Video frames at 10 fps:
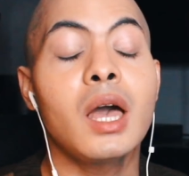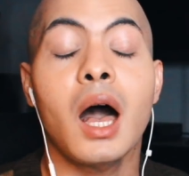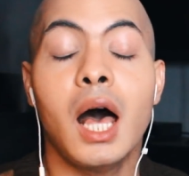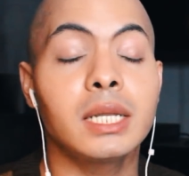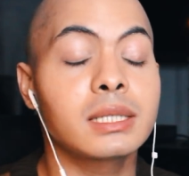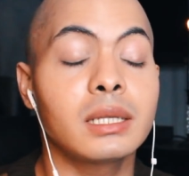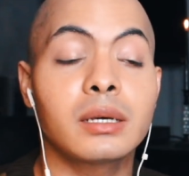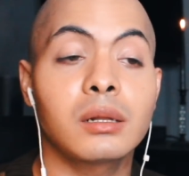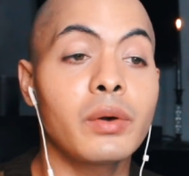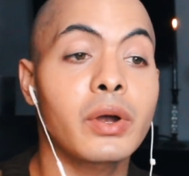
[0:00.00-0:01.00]
Honestly,
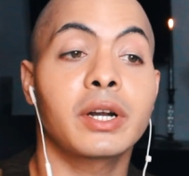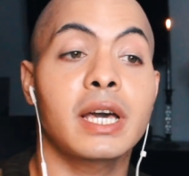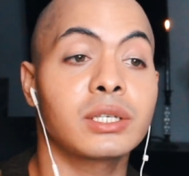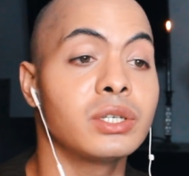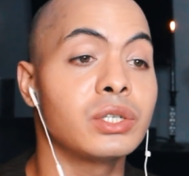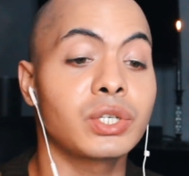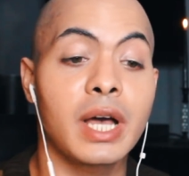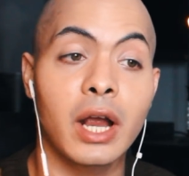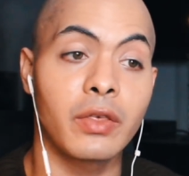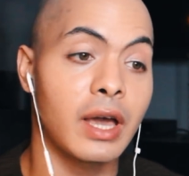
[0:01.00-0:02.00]
Khloe Kardashian should
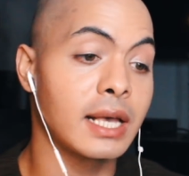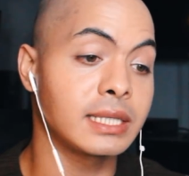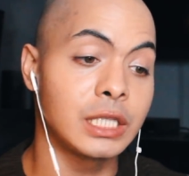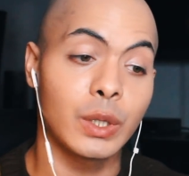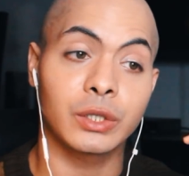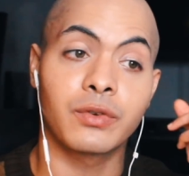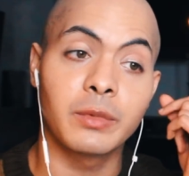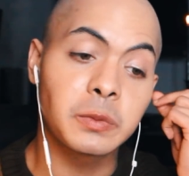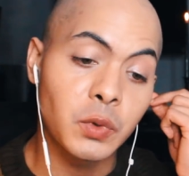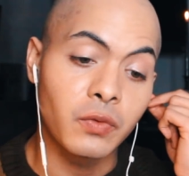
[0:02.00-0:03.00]
hire the casting director from
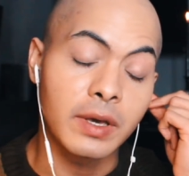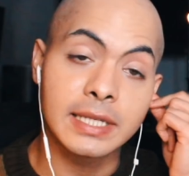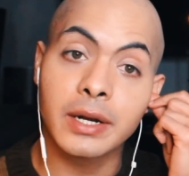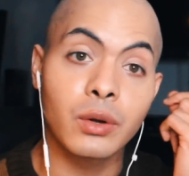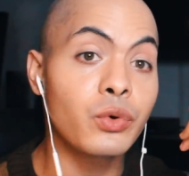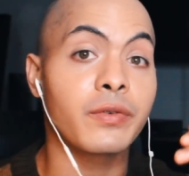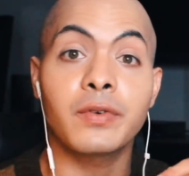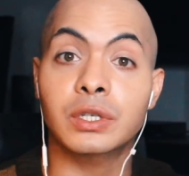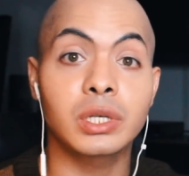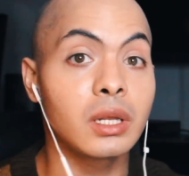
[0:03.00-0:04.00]
this movie, because I don't know who the f***
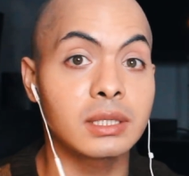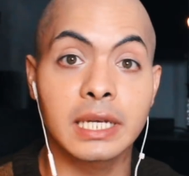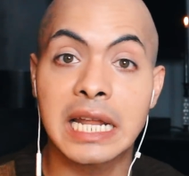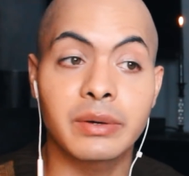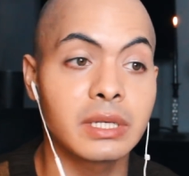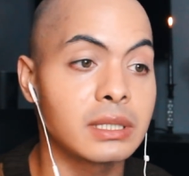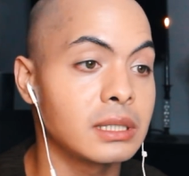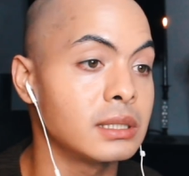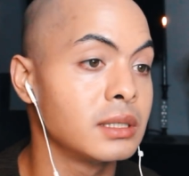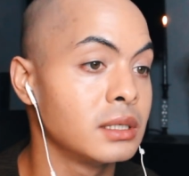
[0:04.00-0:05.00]
she looks like nowadays,
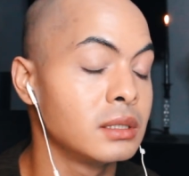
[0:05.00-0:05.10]
honey.